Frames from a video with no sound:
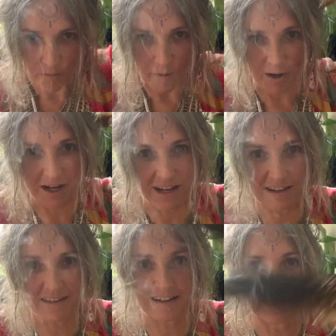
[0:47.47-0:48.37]

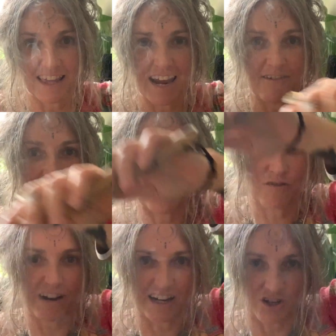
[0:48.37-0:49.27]
bodies, clearing
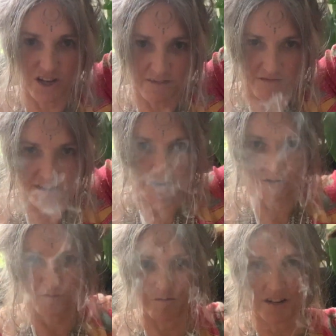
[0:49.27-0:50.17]
your energy
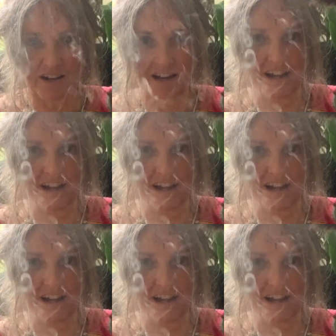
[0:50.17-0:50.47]
field,